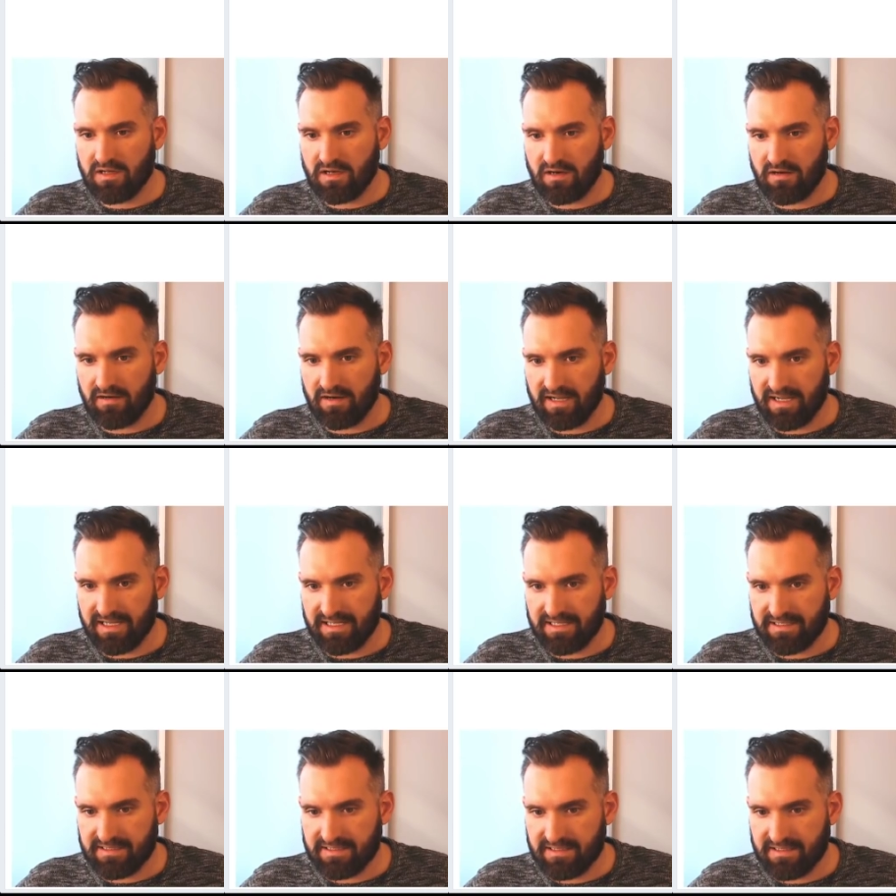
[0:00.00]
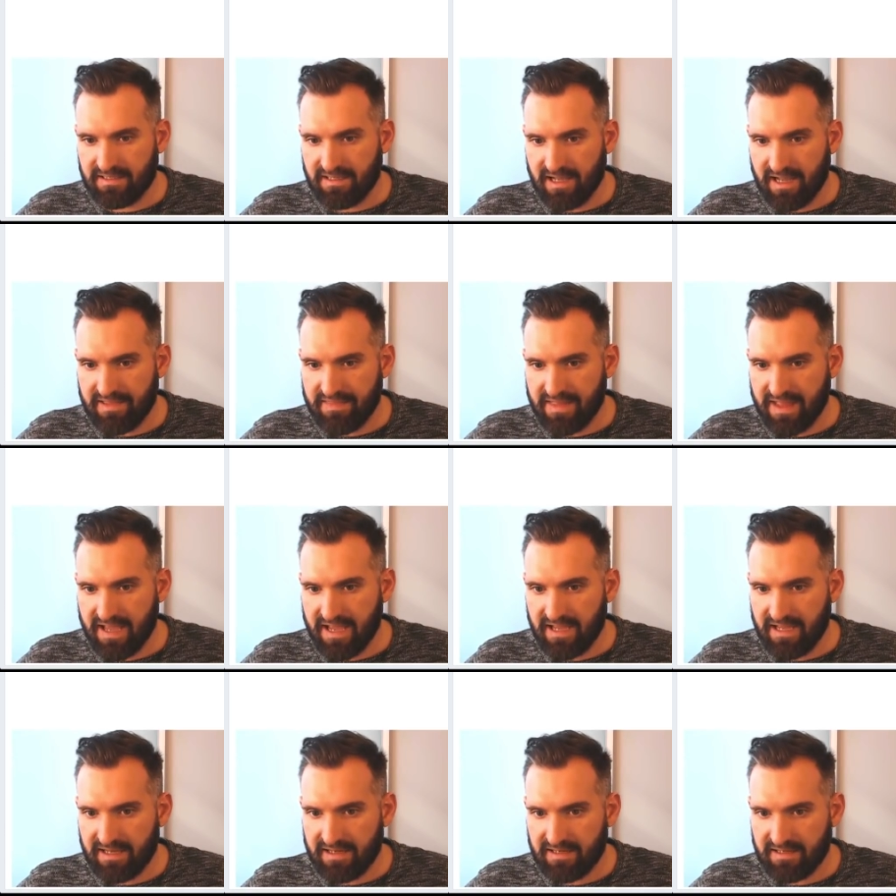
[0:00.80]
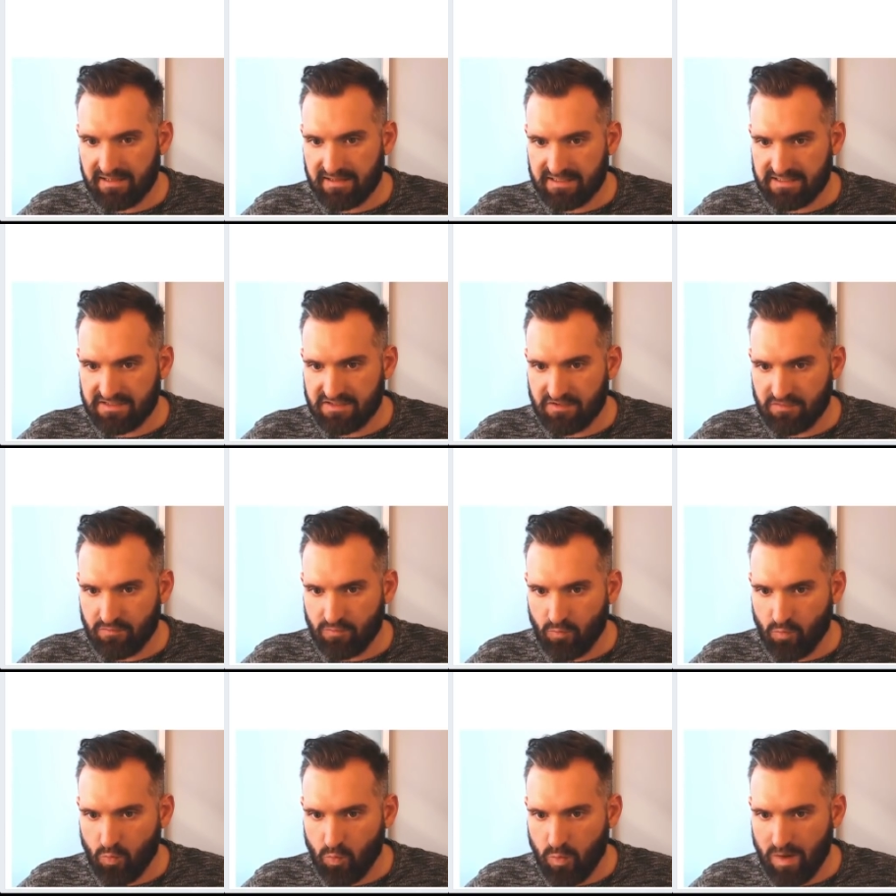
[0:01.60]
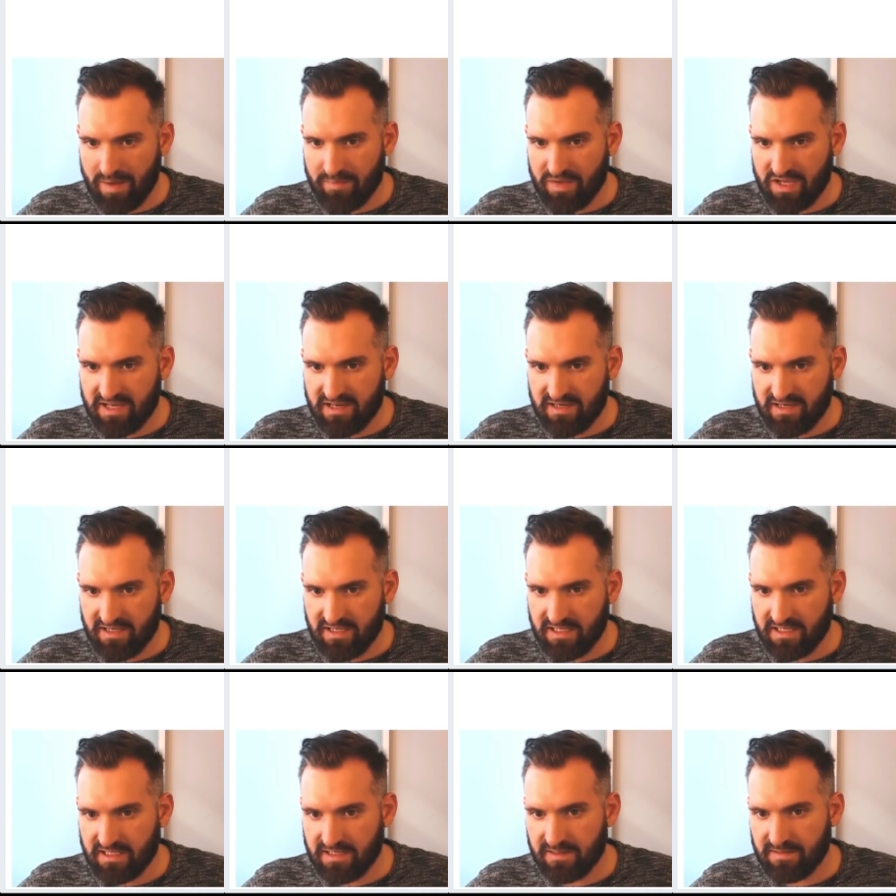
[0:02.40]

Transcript: All right, and then let's do women.